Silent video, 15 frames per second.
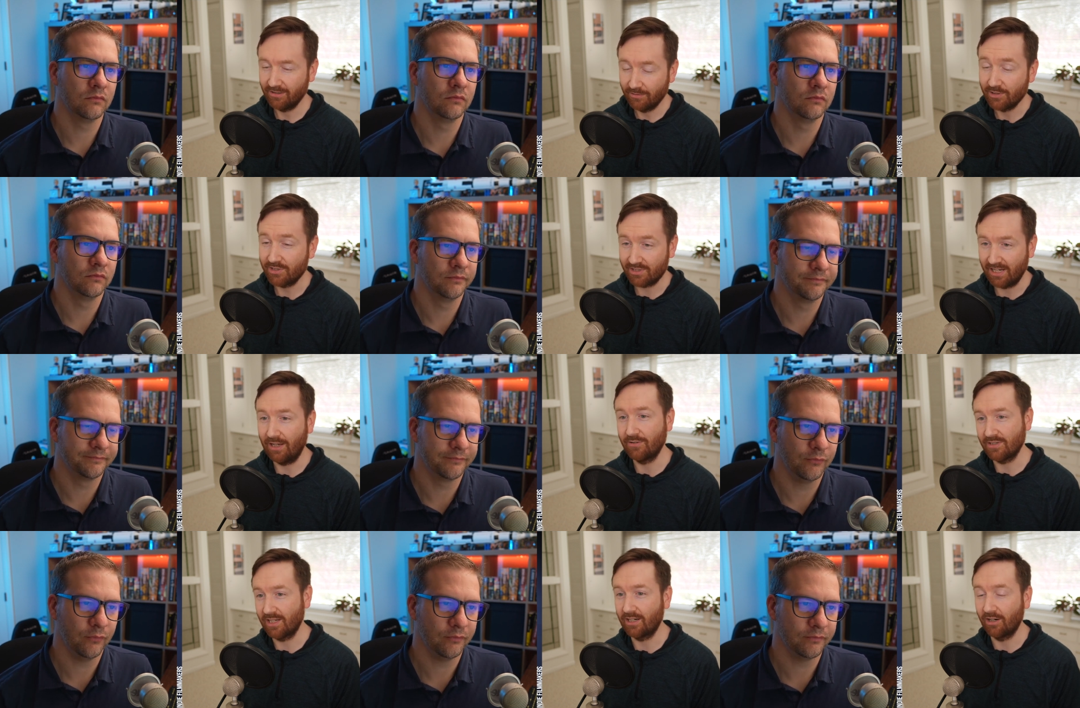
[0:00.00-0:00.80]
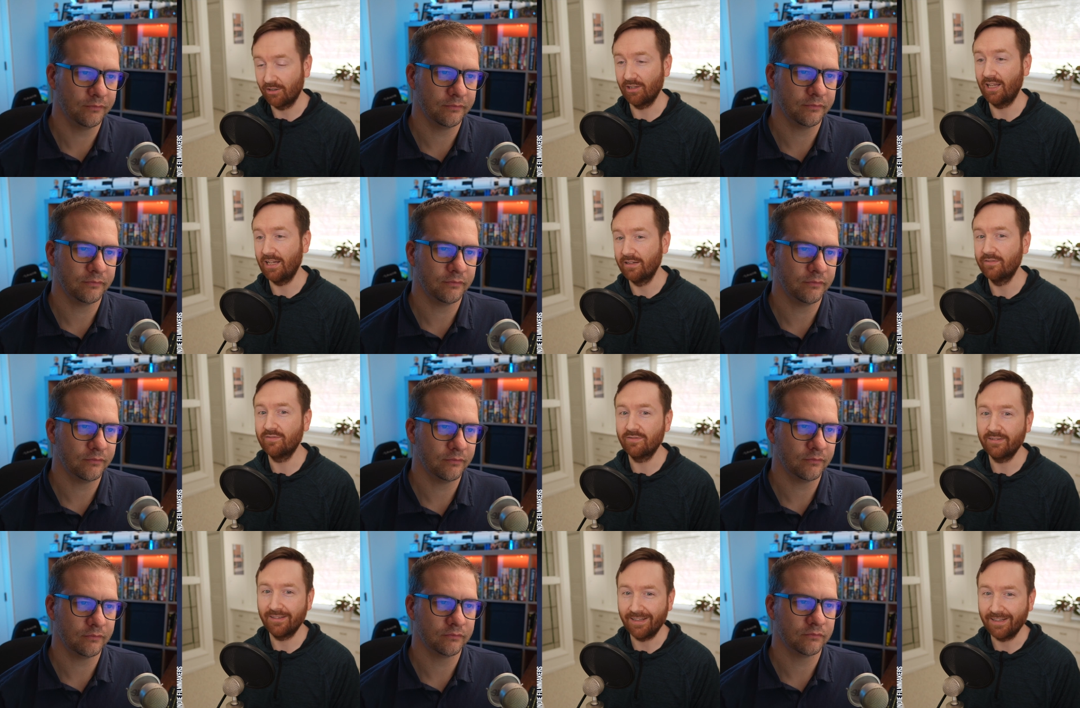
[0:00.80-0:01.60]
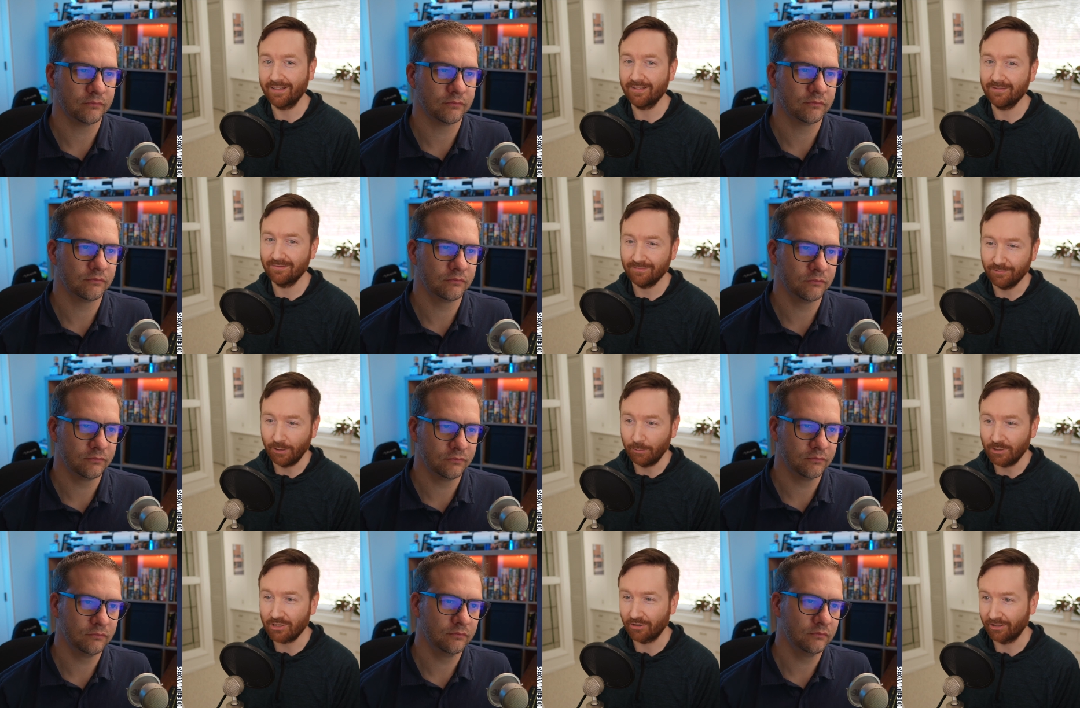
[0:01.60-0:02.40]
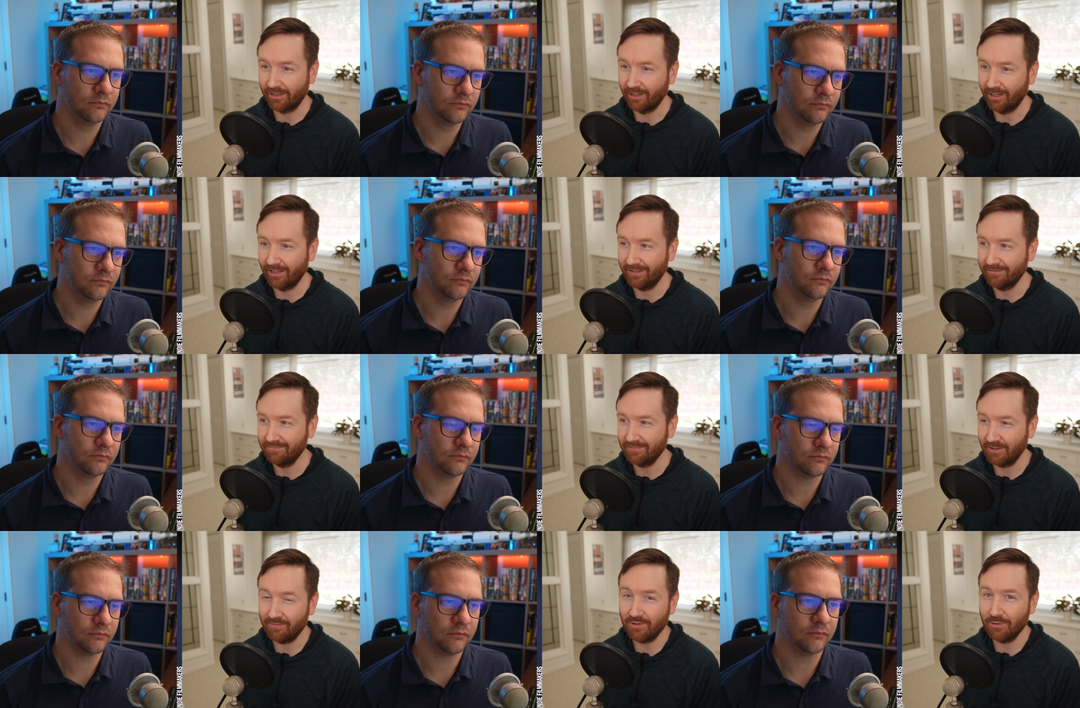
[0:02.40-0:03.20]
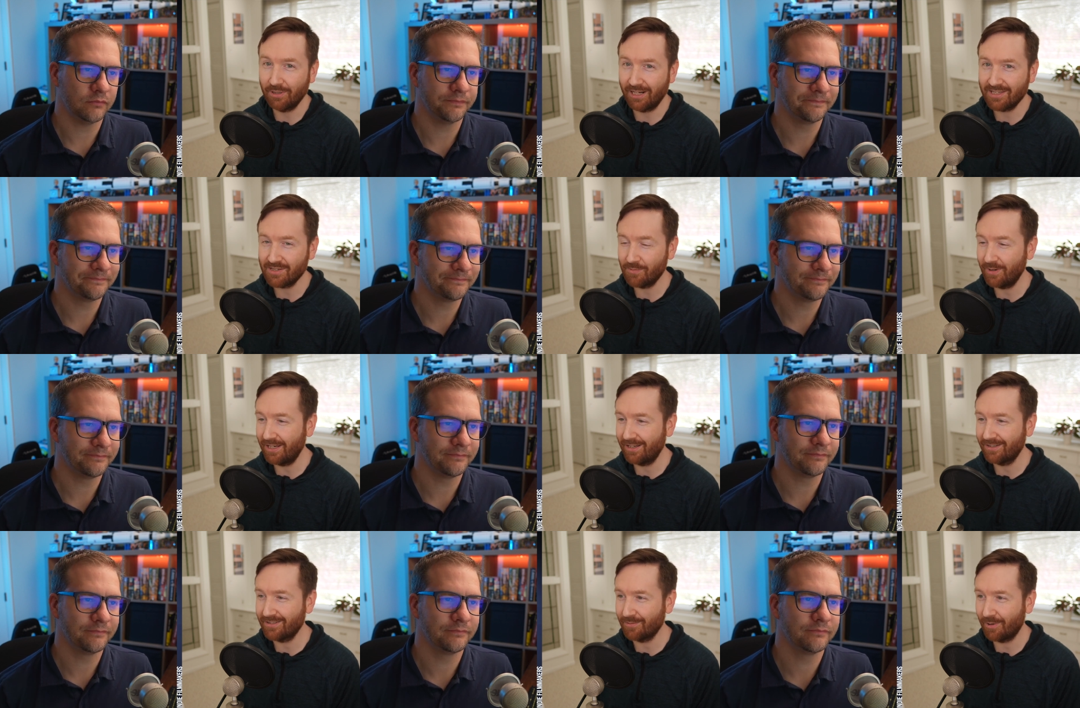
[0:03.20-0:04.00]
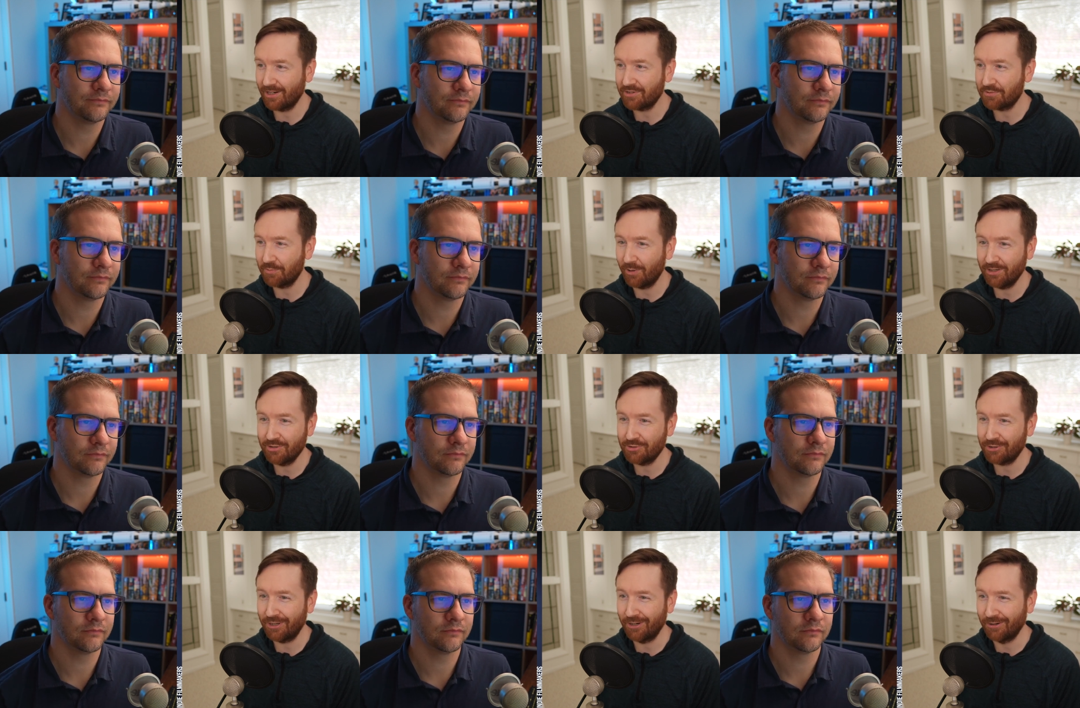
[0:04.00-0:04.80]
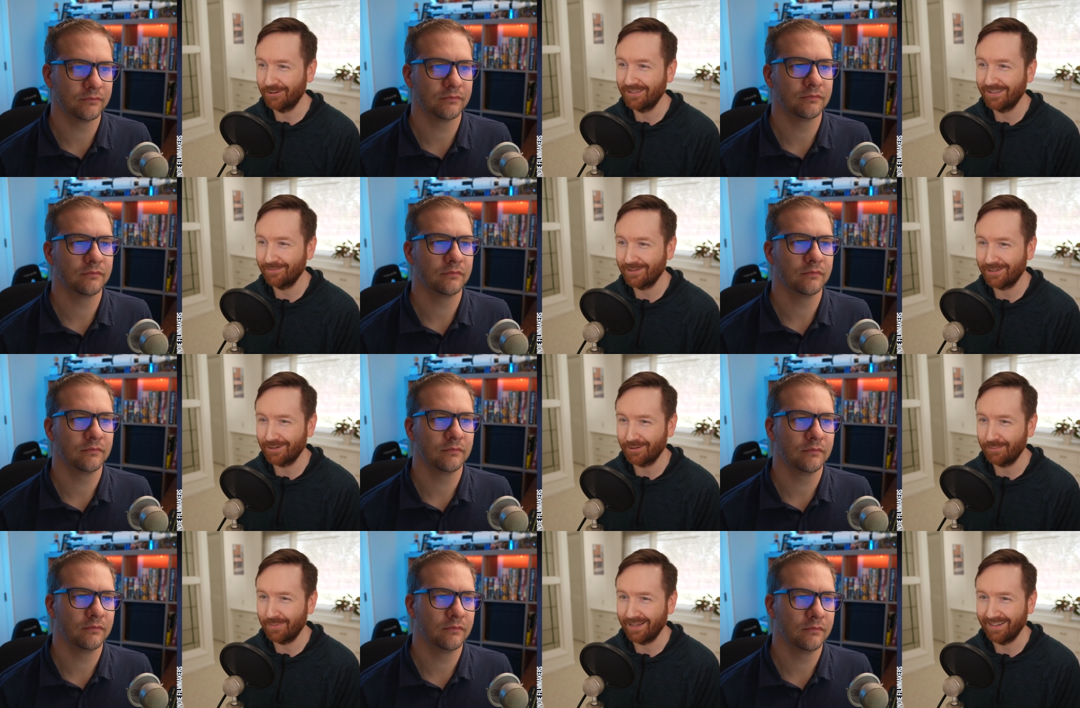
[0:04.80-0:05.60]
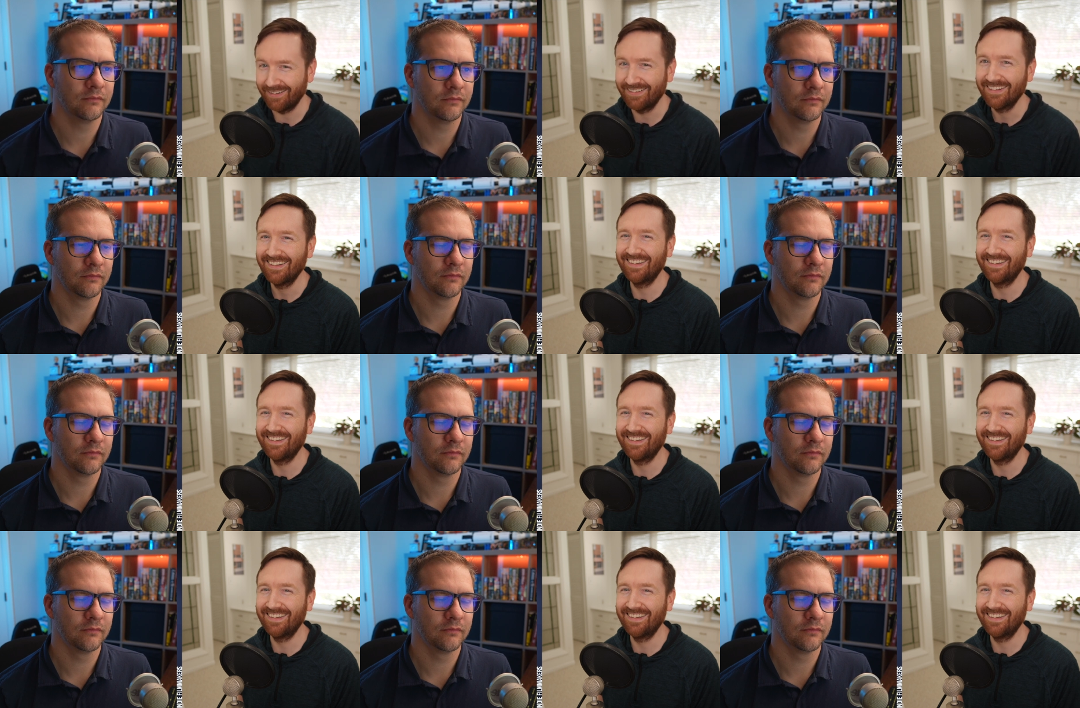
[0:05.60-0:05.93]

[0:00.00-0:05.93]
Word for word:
Speaker 1: which sounds like our life. Like we would turn it on a few nights a week to watch one show and then we'd go to bed.